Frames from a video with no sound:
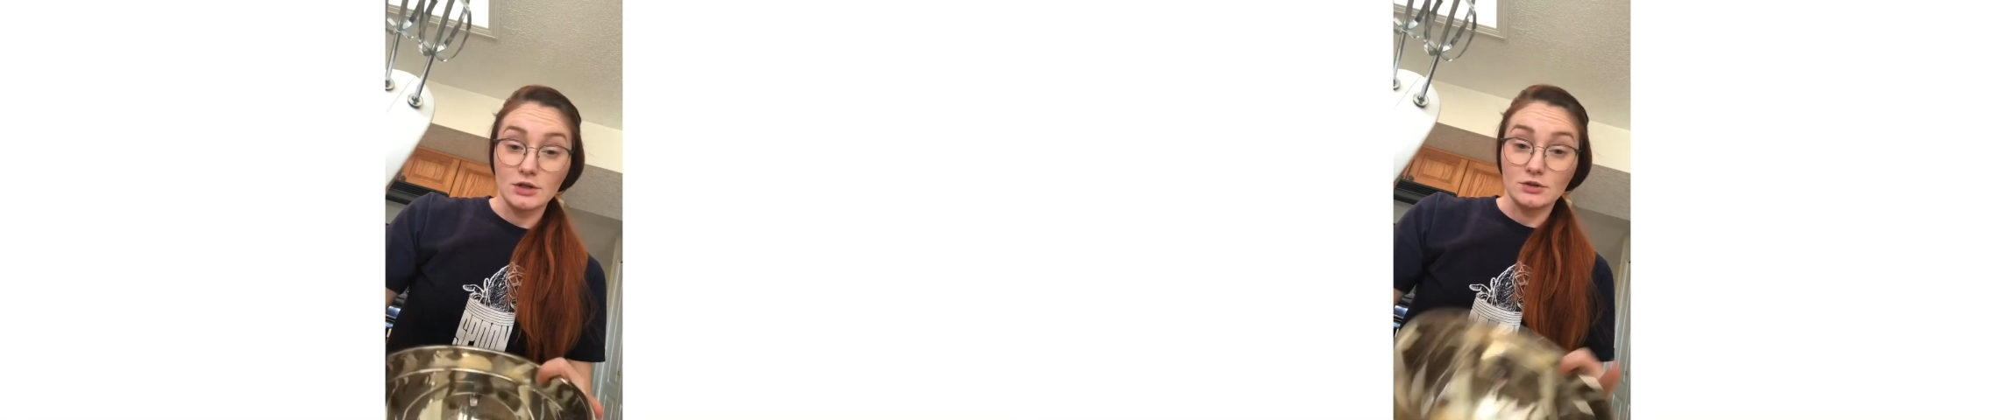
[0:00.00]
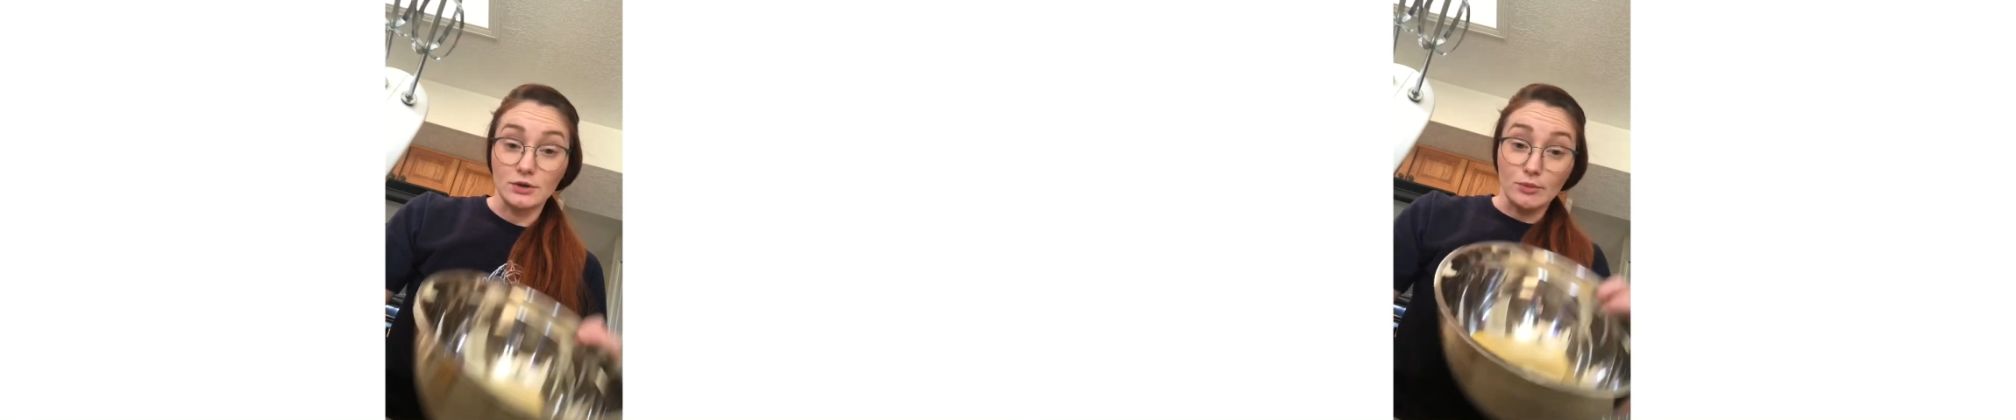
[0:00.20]

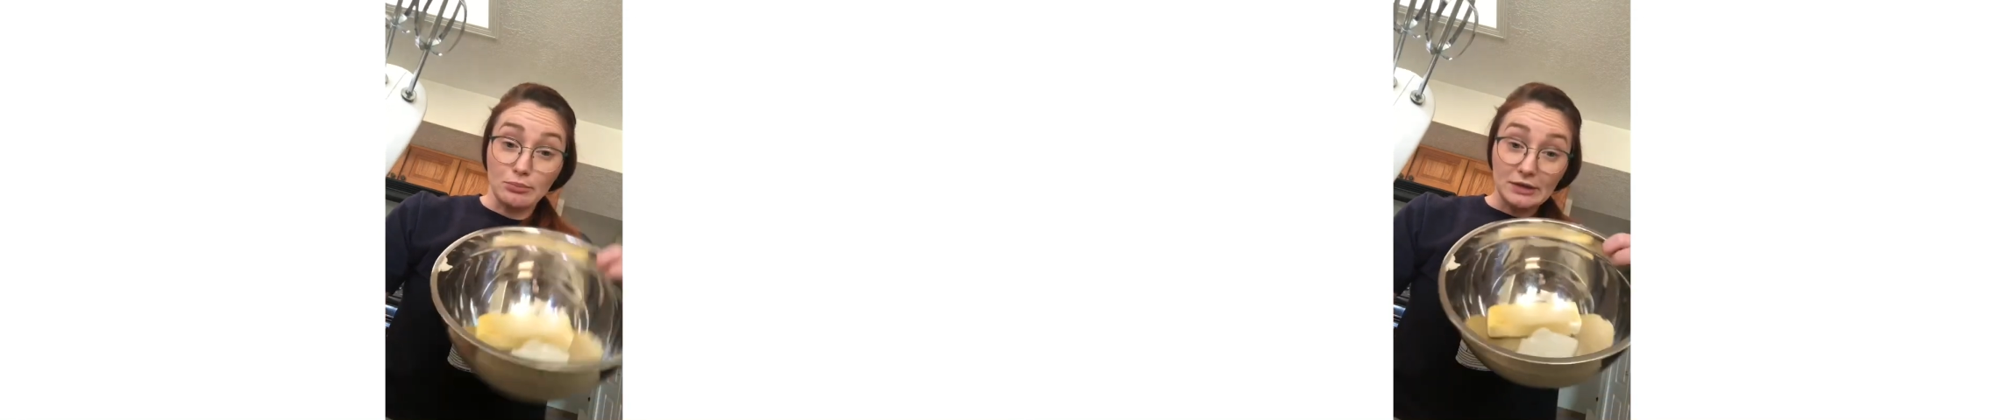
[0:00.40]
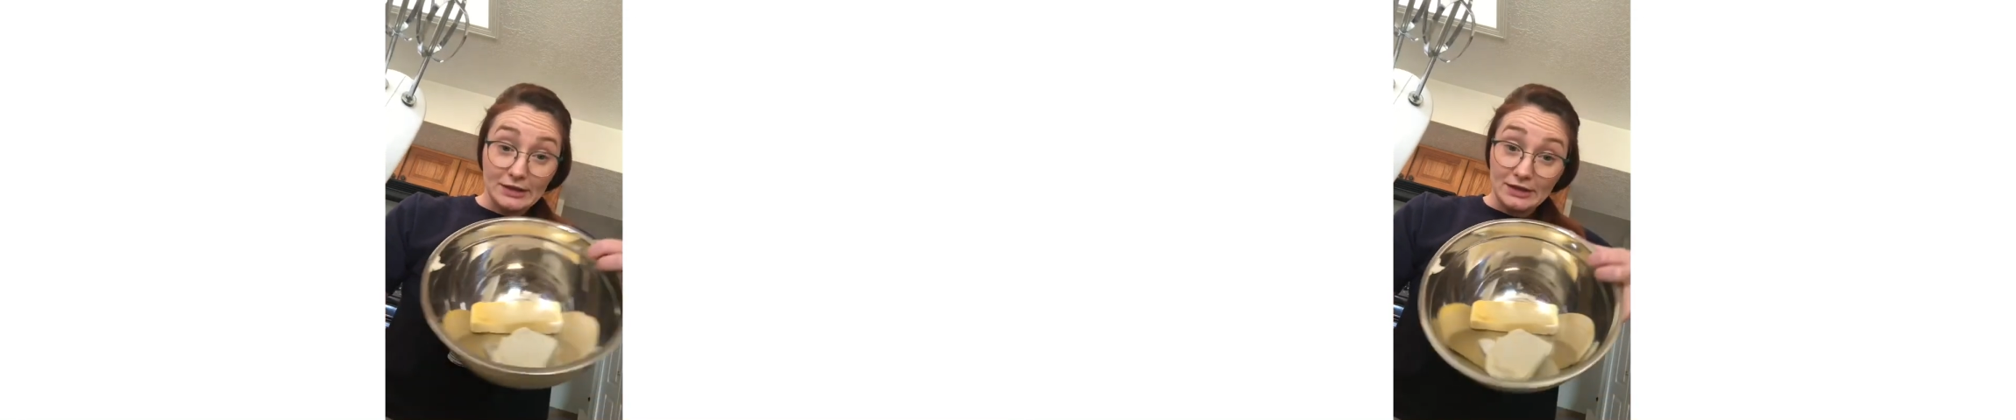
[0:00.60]
So we're gonna
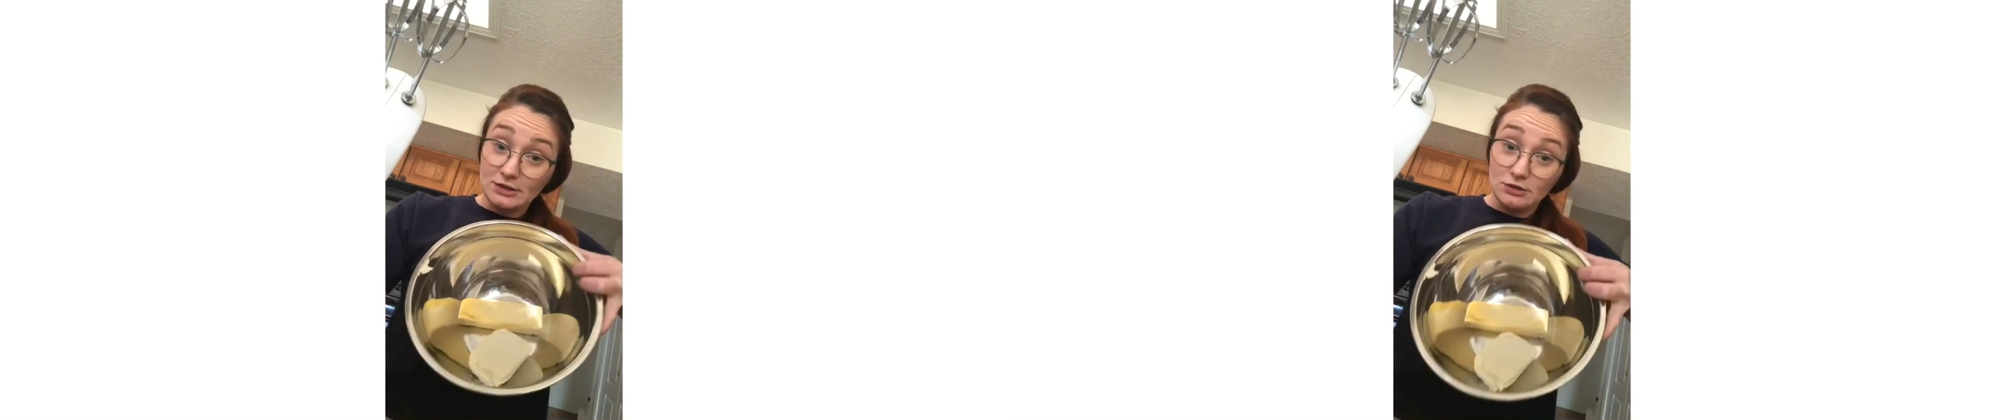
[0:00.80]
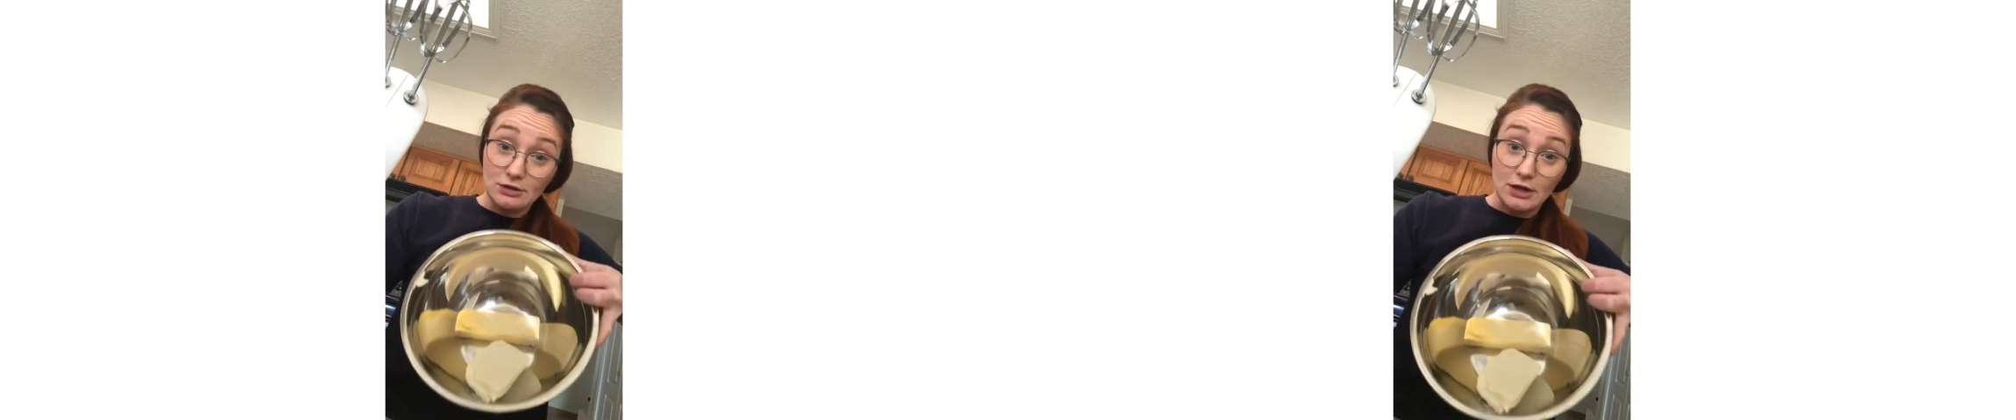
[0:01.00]
blend
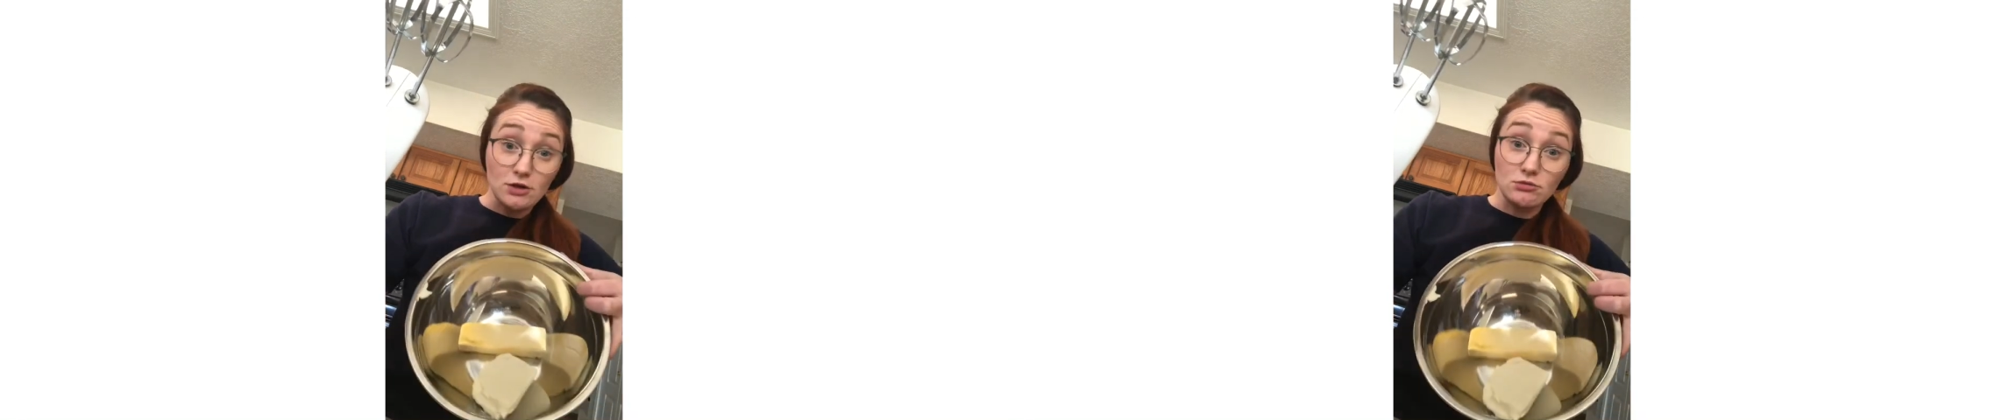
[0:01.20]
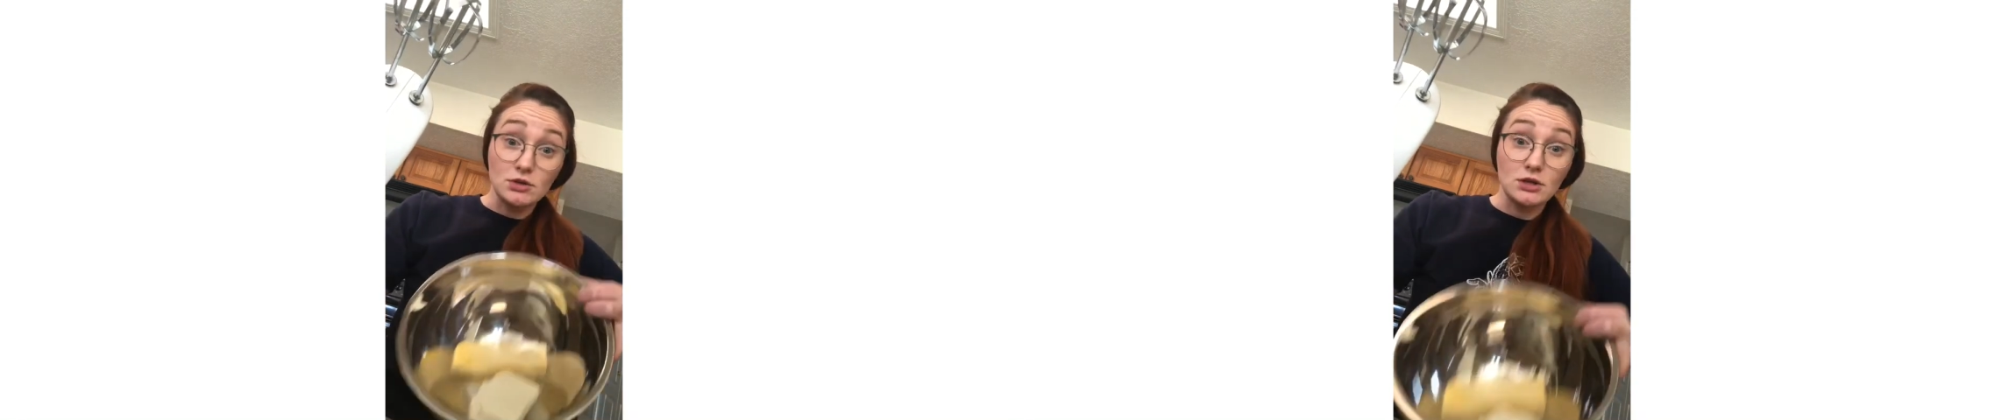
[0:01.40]
these two together
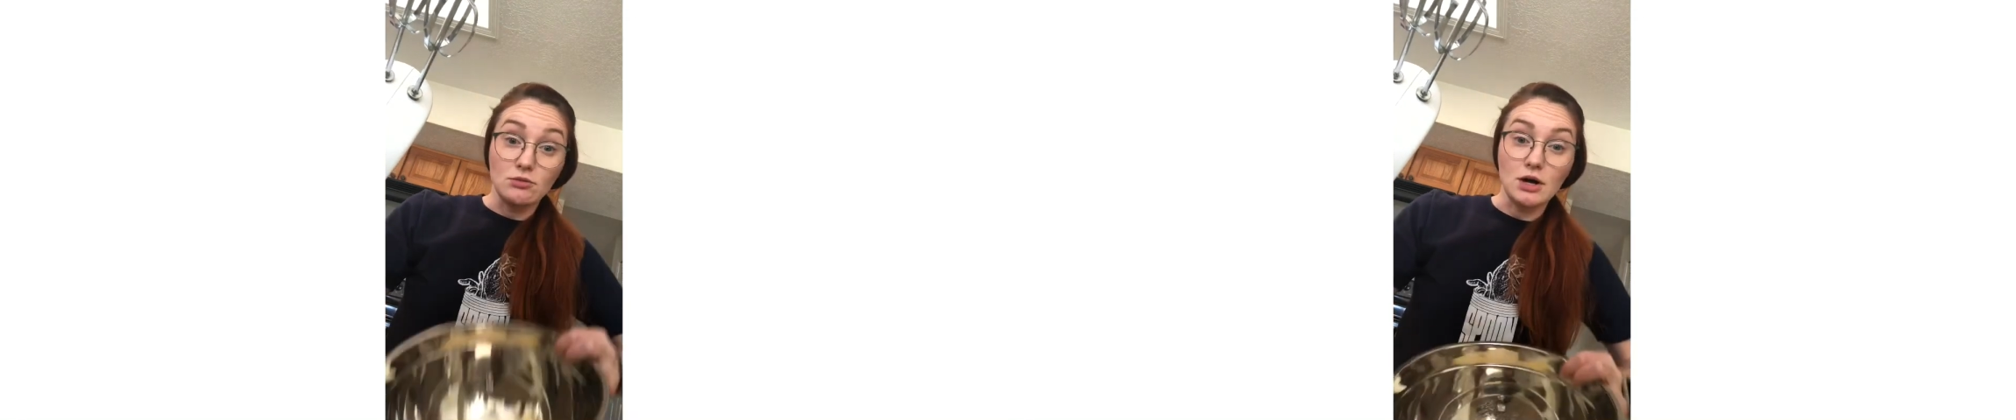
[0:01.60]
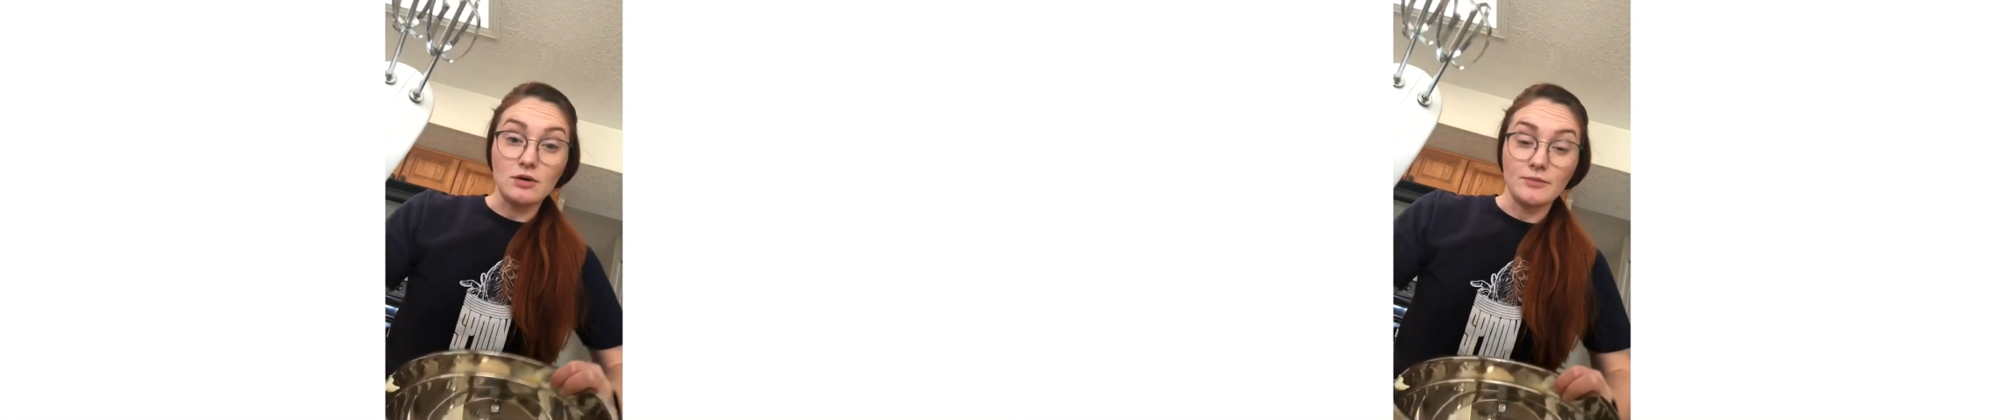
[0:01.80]
really
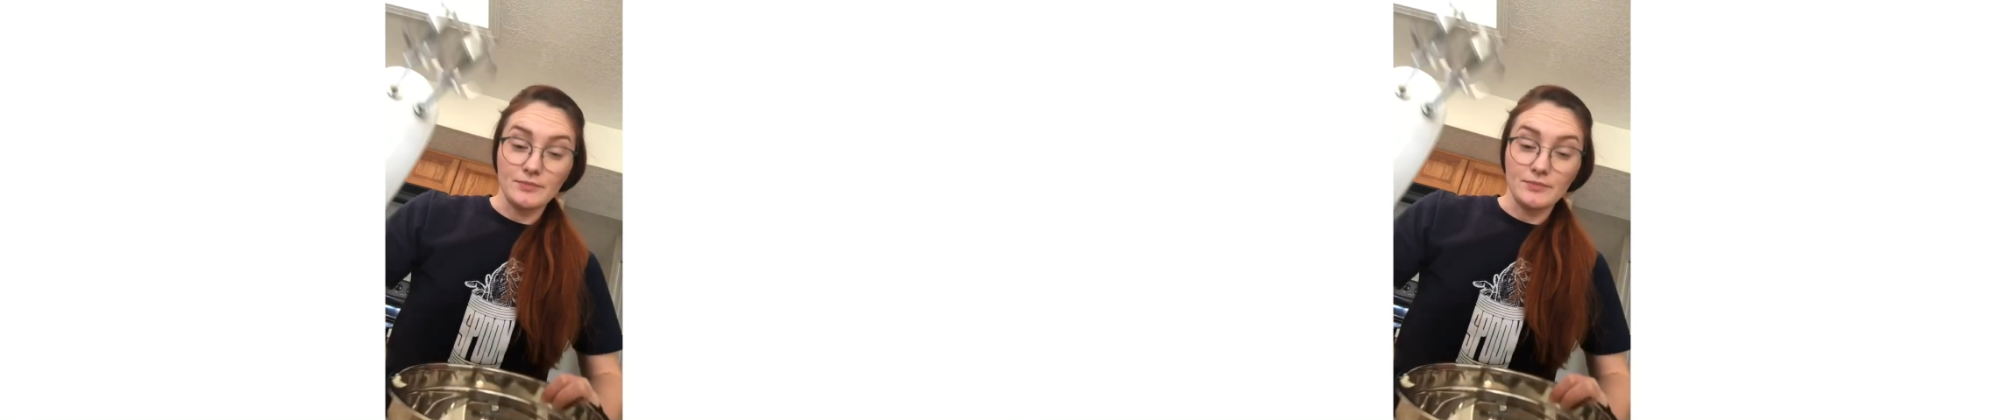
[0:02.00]
well.